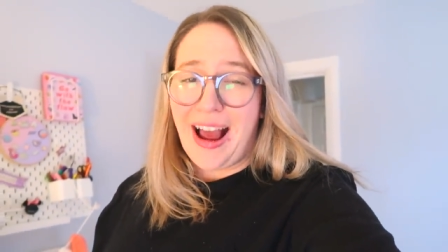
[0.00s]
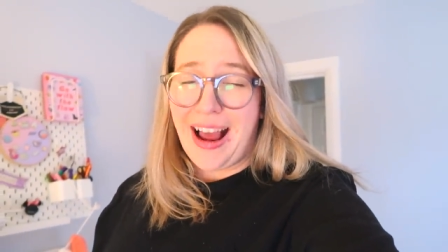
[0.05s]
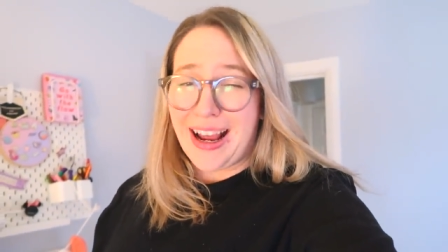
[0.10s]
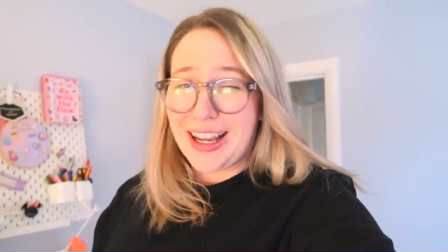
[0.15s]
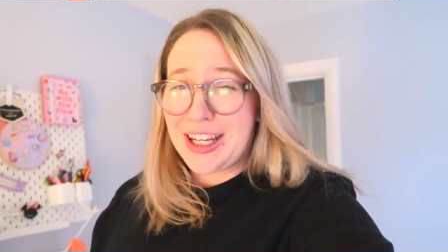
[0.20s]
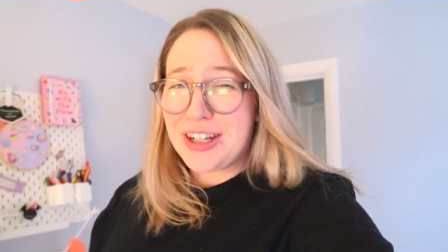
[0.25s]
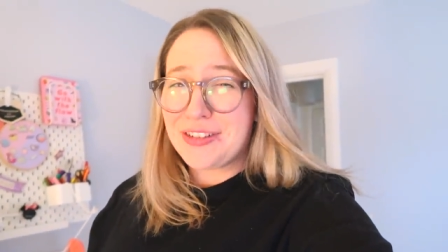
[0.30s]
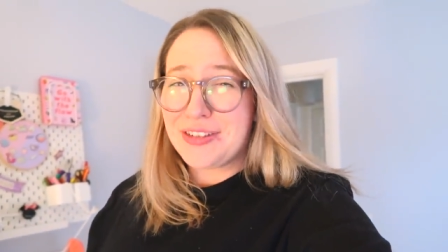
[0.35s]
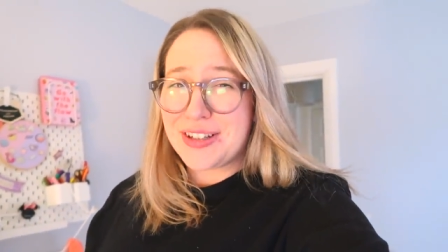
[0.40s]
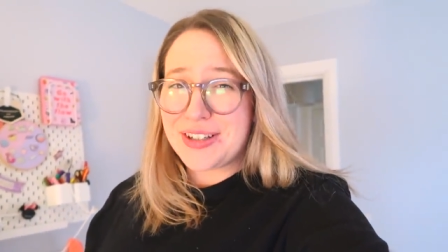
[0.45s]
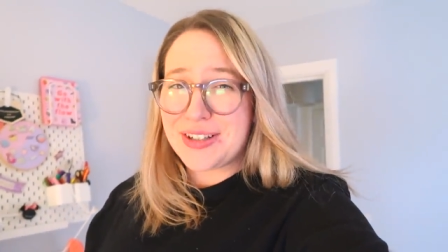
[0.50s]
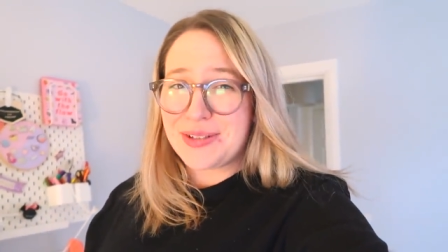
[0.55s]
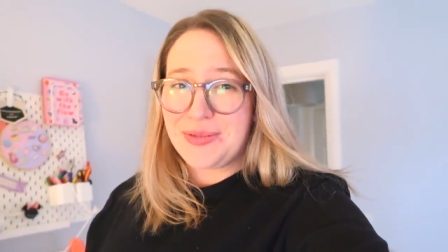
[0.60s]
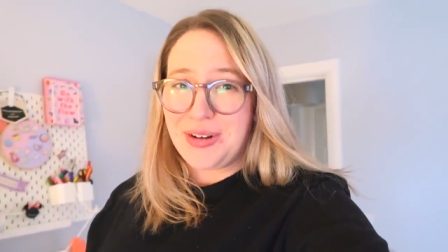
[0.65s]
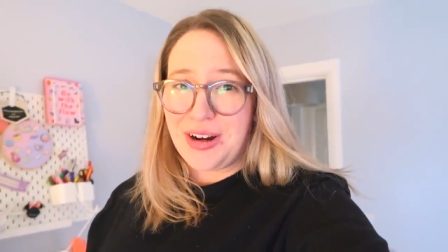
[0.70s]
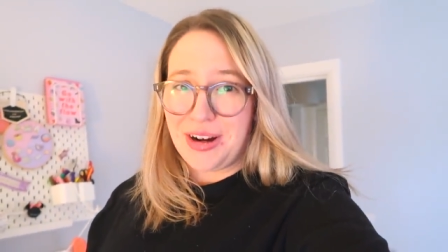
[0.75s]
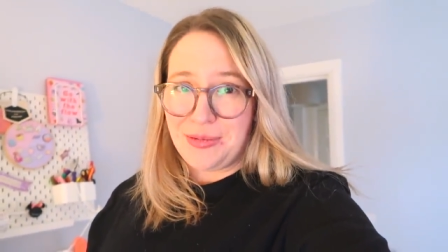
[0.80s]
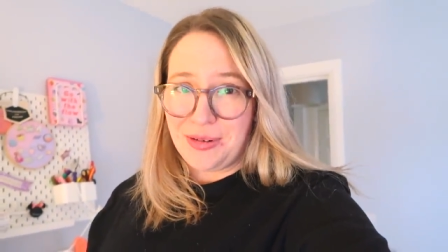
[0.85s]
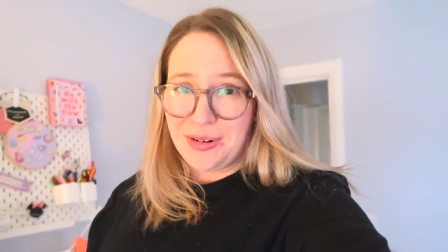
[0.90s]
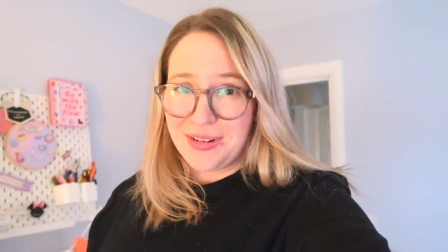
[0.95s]
accurate to
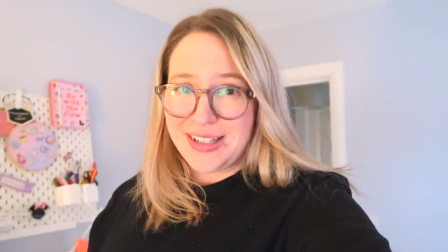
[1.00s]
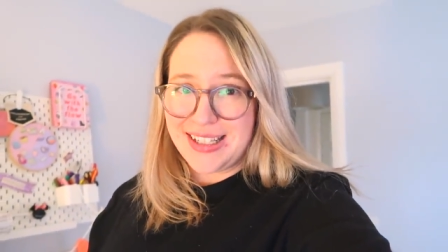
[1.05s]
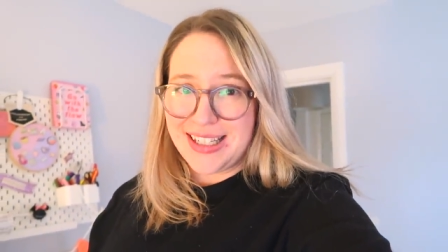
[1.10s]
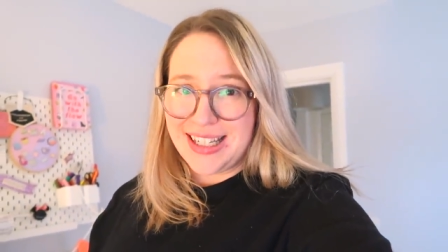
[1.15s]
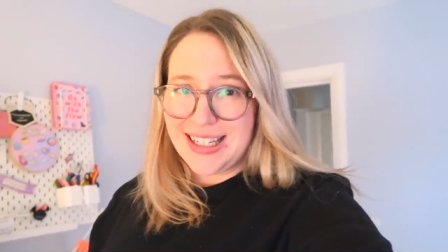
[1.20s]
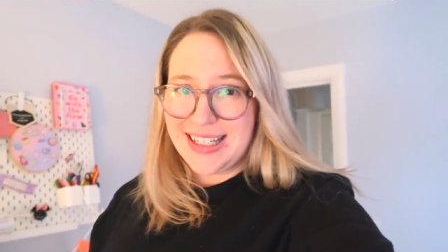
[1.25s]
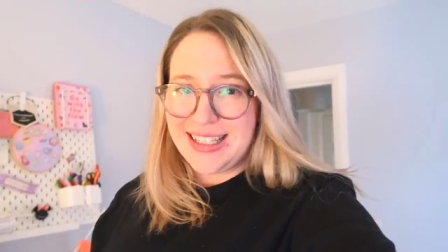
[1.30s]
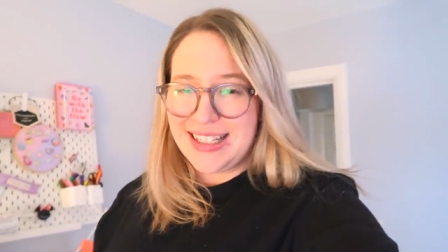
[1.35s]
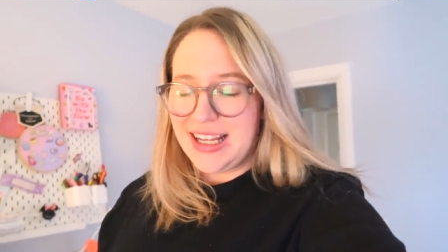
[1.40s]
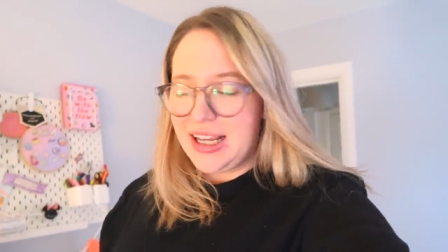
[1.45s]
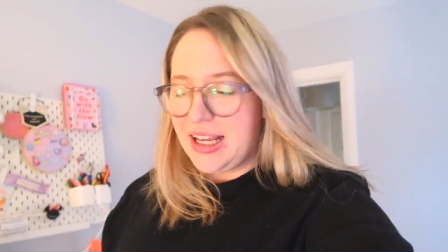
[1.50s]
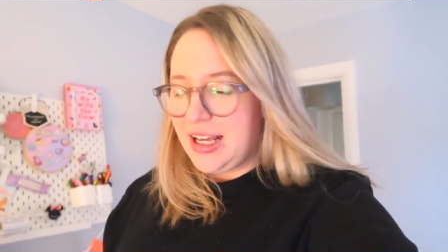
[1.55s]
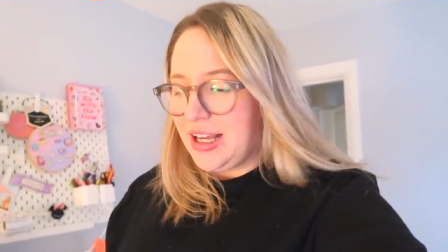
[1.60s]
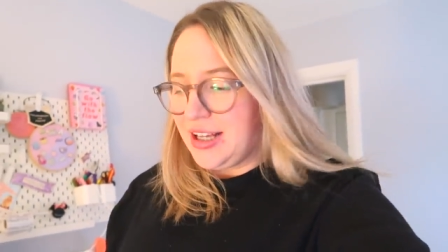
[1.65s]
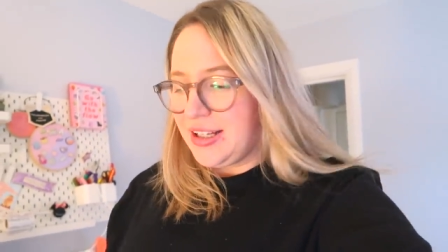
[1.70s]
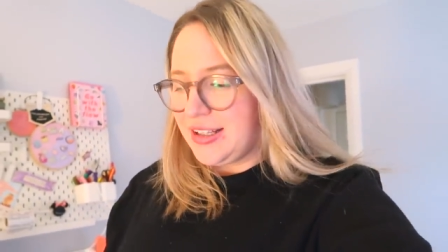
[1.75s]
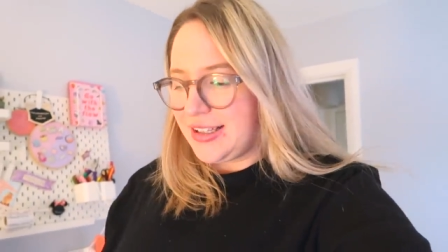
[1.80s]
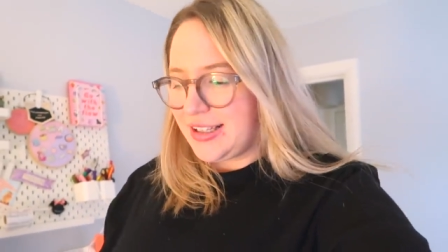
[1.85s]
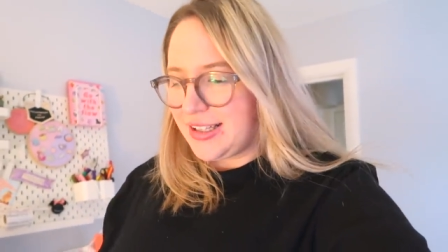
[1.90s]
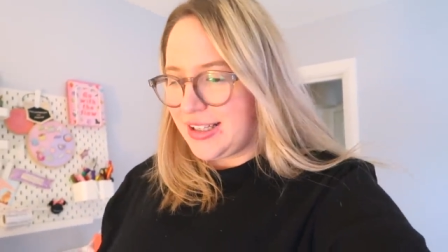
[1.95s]
what I wanted.
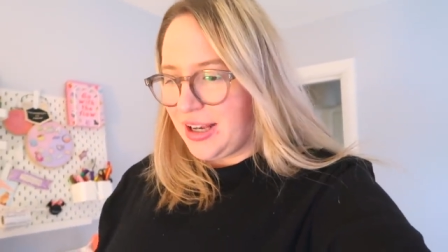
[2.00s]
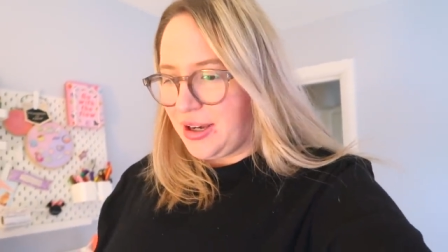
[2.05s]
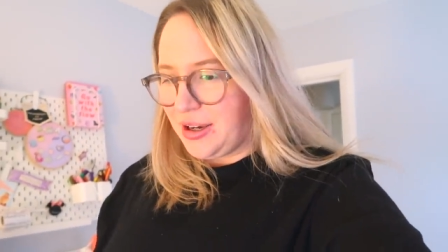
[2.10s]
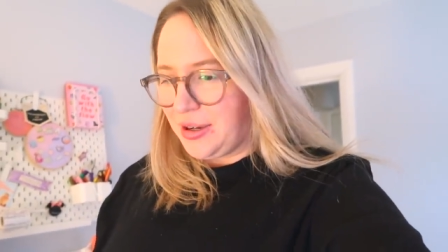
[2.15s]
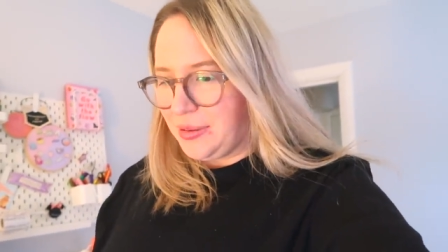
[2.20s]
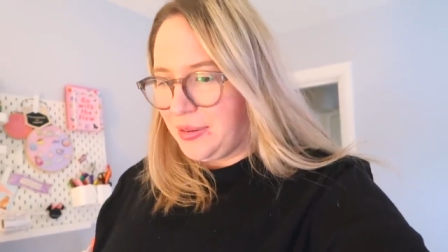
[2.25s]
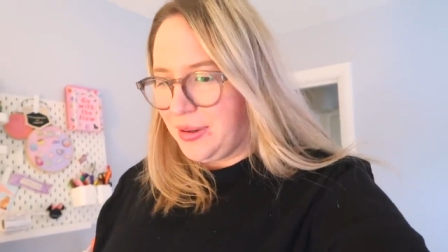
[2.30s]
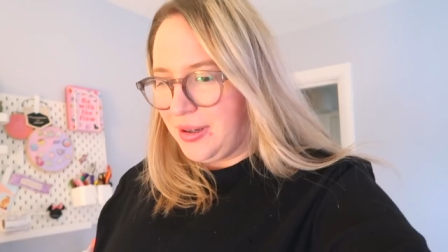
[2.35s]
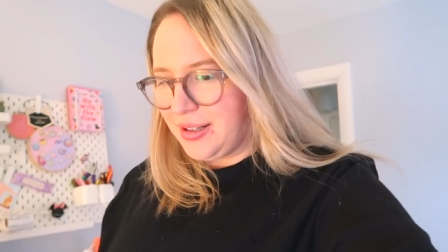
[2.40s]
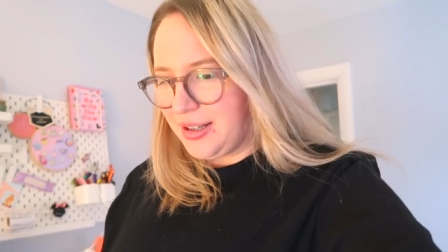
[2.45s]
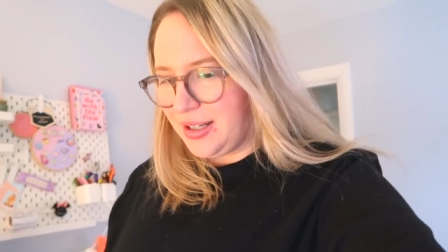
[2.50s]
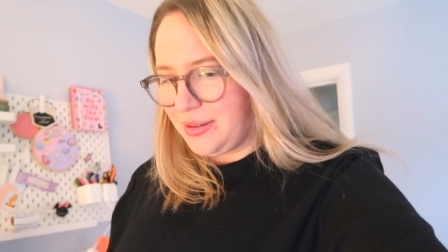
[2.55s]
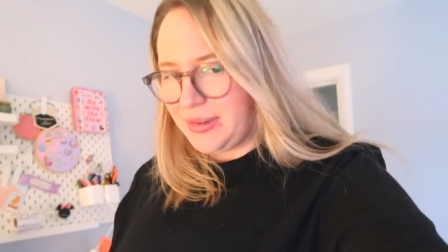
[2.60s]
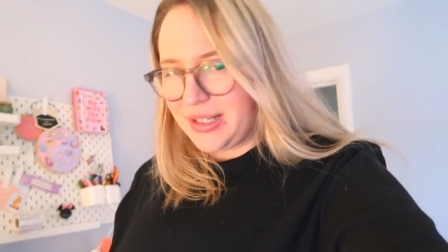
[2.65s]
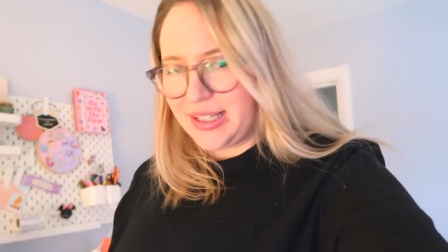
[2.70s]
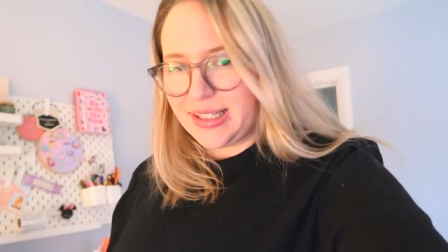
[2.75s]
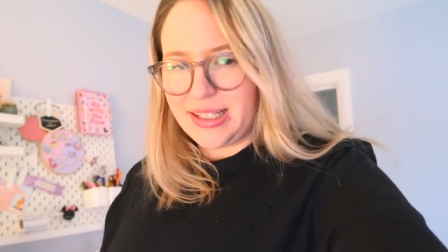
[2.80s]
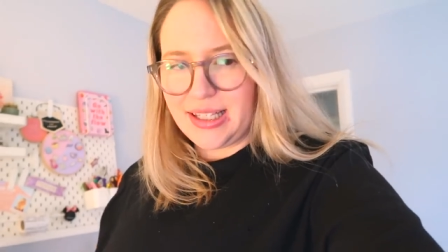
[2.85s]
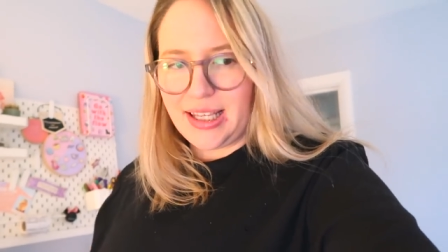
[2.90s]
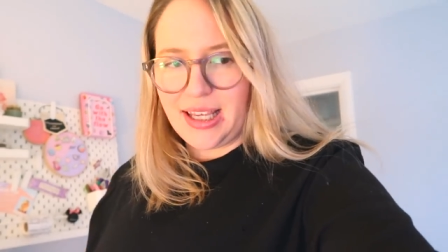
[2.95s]
So let me
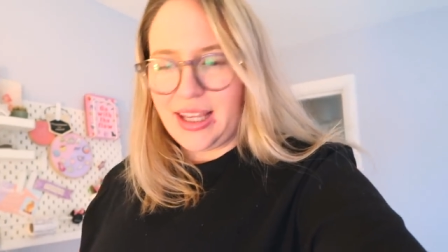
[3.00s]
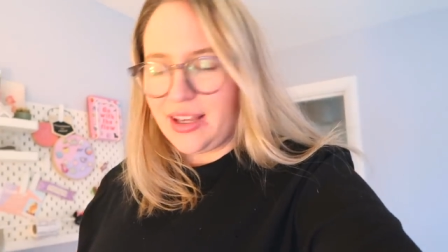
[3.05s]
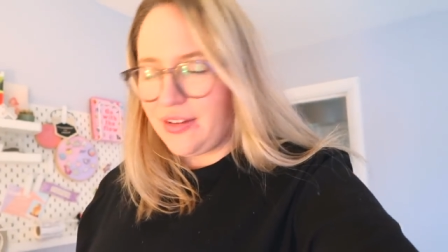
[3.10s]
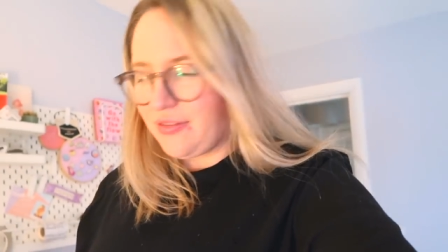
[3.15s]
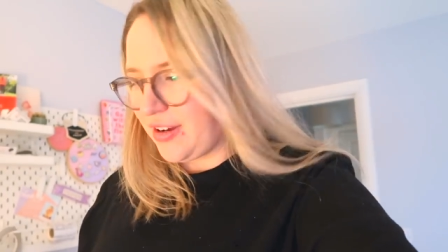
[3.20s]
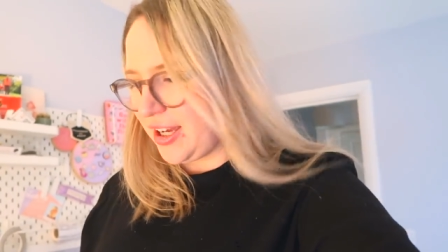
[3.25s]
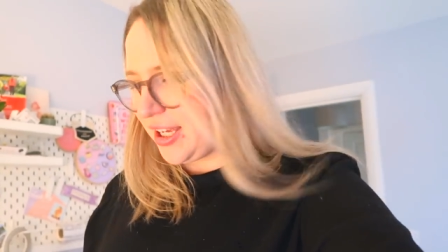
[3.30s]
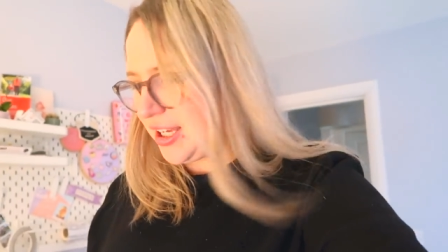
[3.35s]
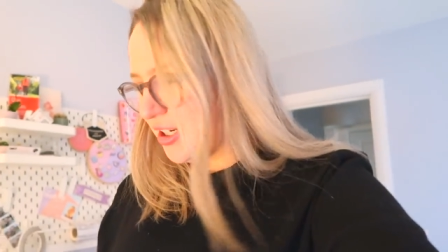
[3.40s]
see if I